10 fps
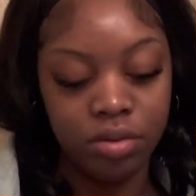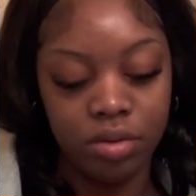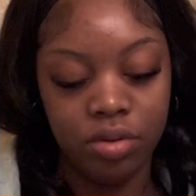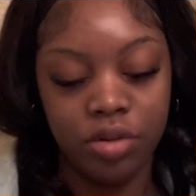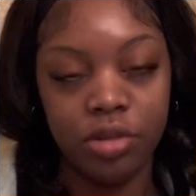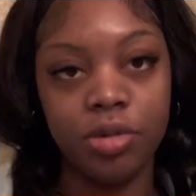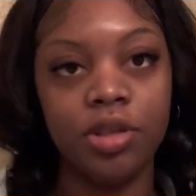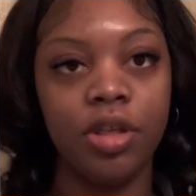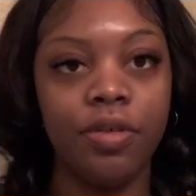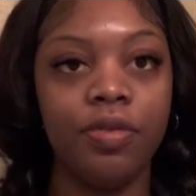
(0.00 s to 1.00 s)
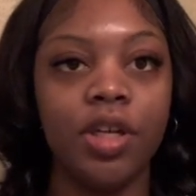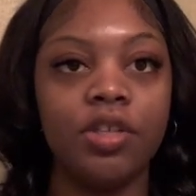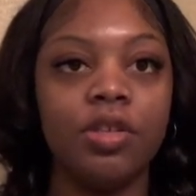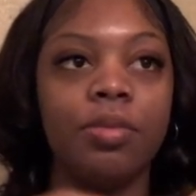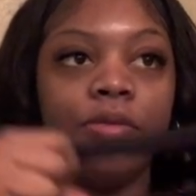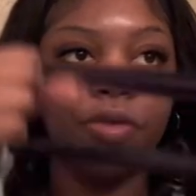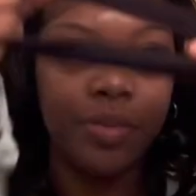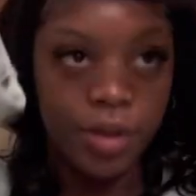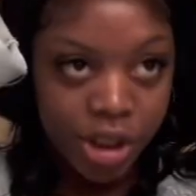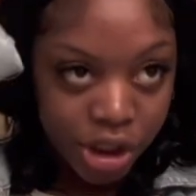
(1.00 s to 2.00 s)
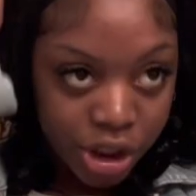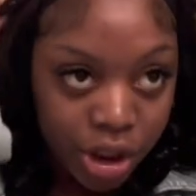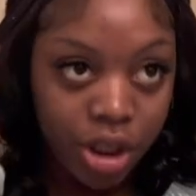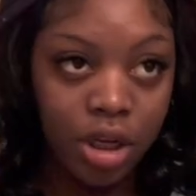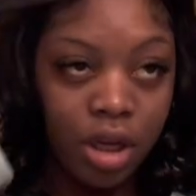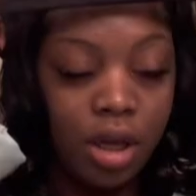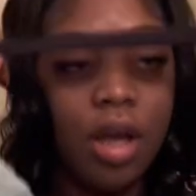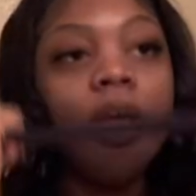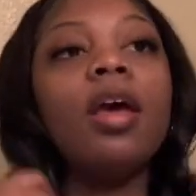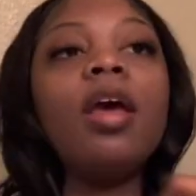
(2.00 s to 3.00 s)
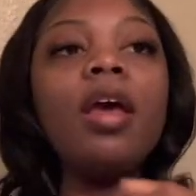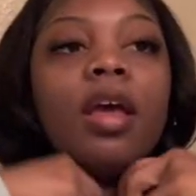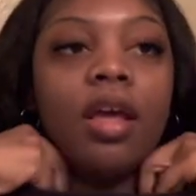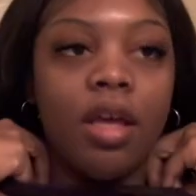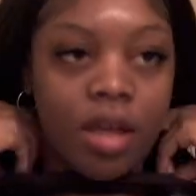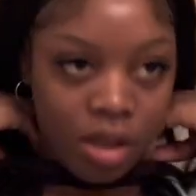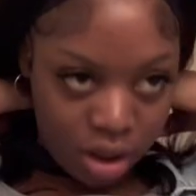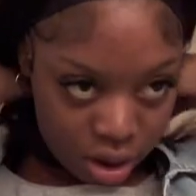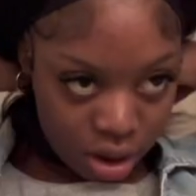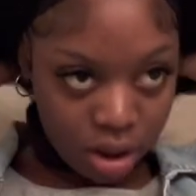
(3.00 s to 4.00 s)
do some stuff, get some information. And